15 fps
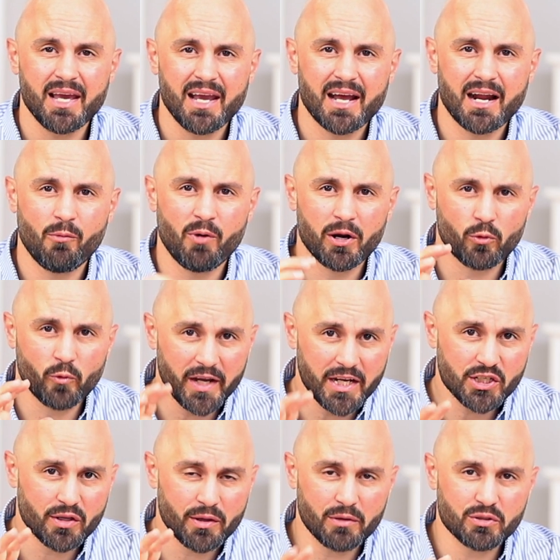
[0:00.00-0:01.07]
And I want to
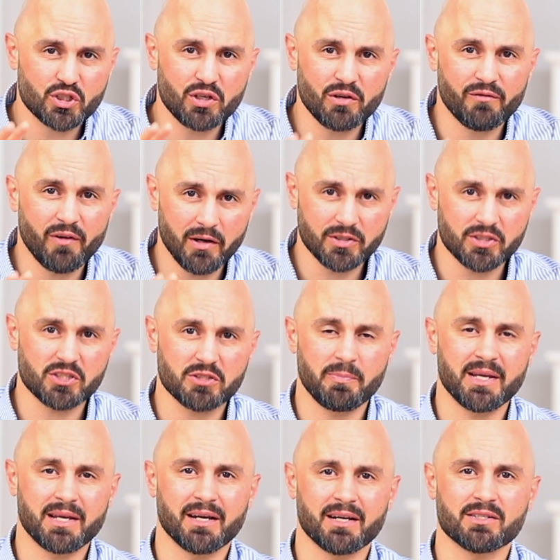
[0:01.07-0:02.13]
read you those two verses
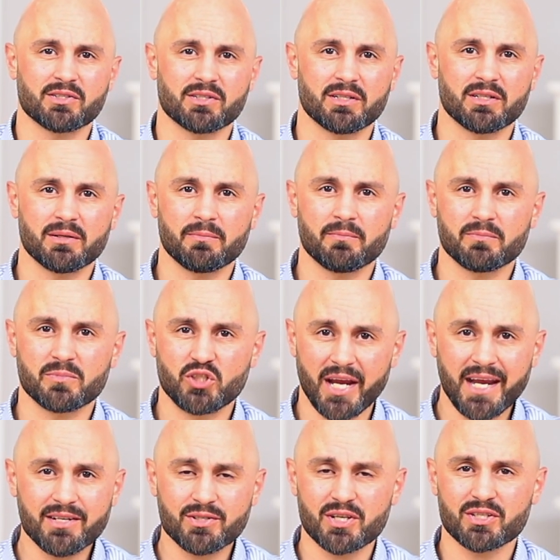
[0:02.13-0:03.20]
because
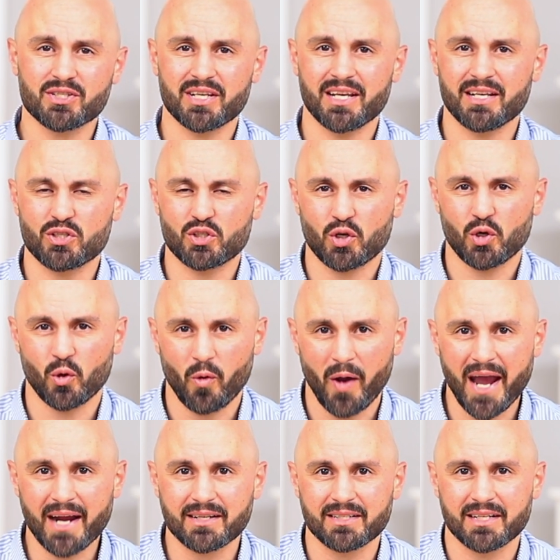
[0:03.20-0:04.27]
Jesus is
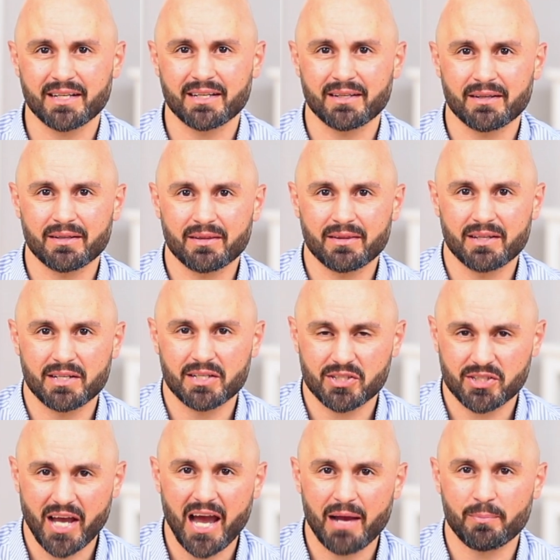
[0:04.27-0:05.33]
correcting the
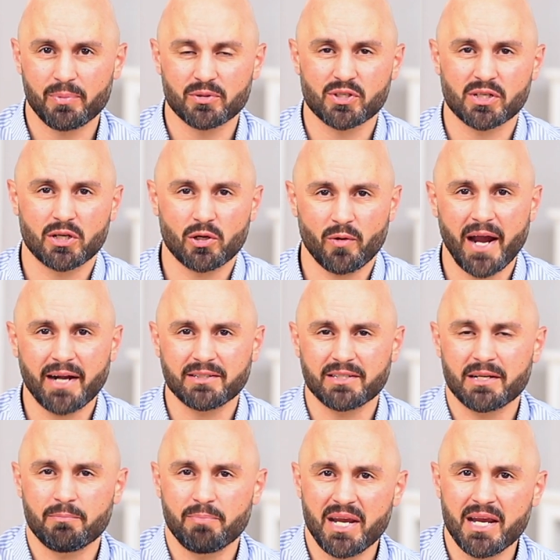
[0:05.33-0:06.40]
disciples and
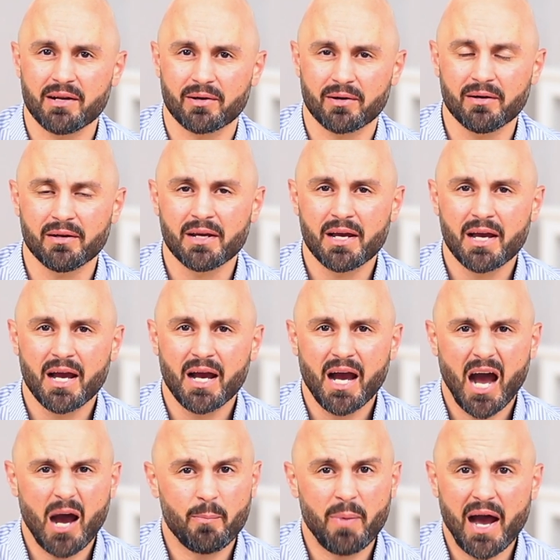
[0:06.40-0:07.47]
correcting Peter
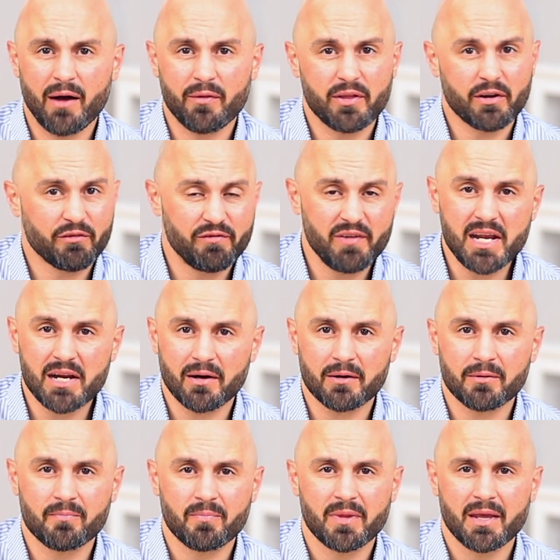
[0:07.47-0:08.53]
about their
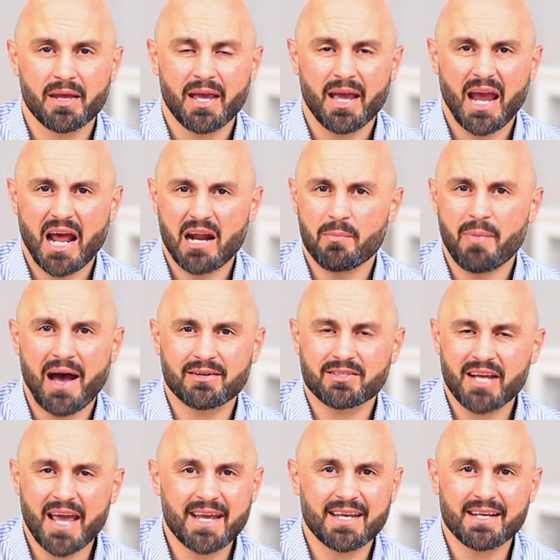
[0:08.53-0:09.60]
fear and about
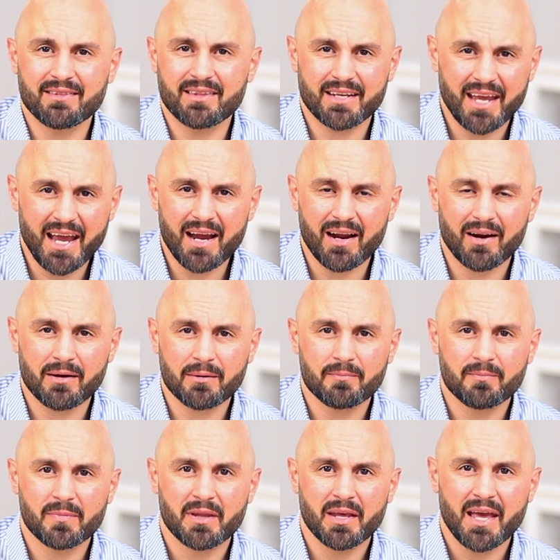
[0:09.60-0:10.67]
taking the care.
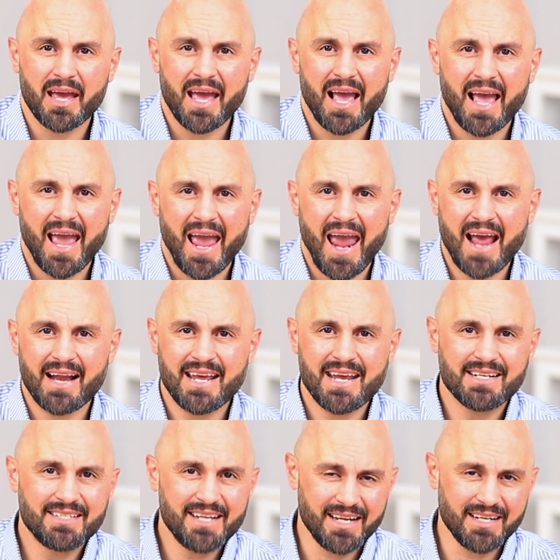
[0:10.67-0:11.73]
And
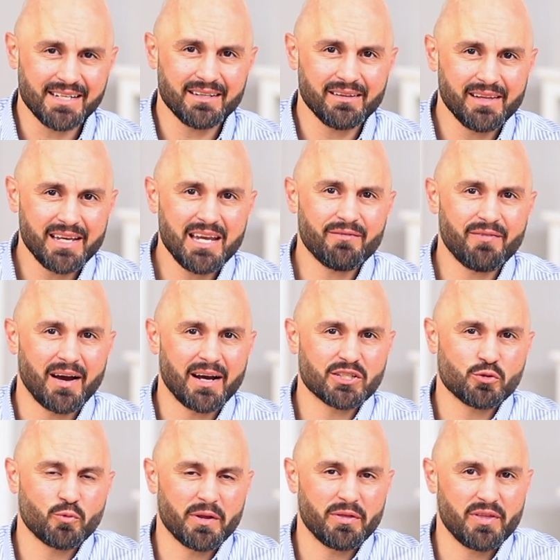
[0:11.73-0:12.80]
he didn't leave
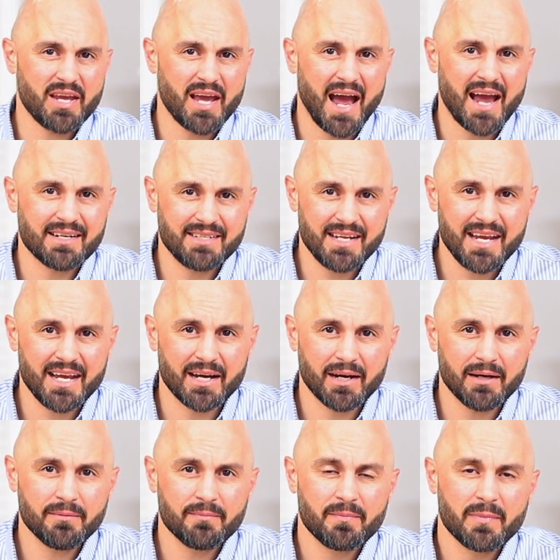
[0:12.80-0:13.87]
us with the
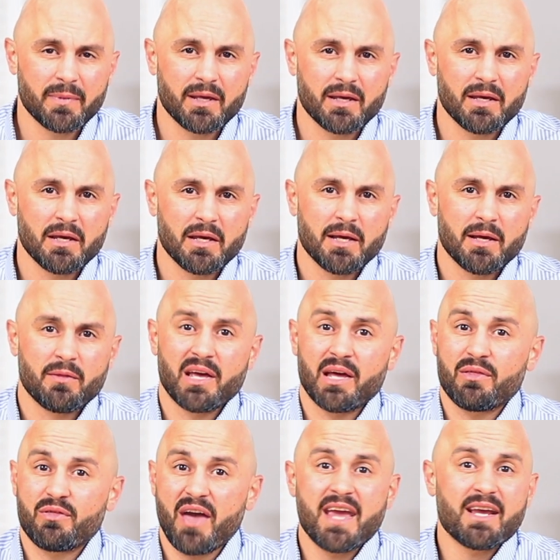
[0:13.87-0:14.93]
idea
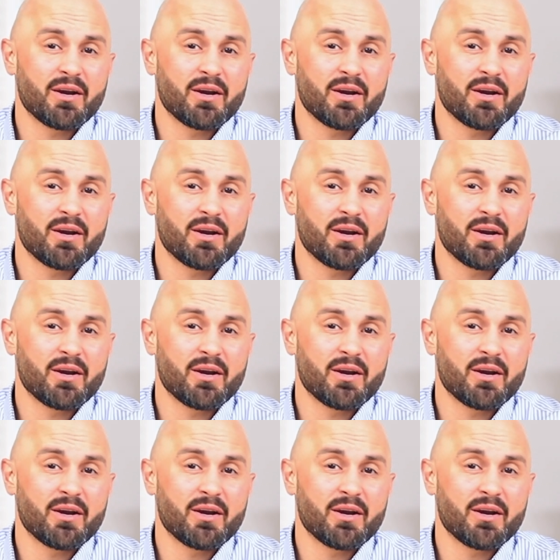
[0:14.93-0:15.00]
that they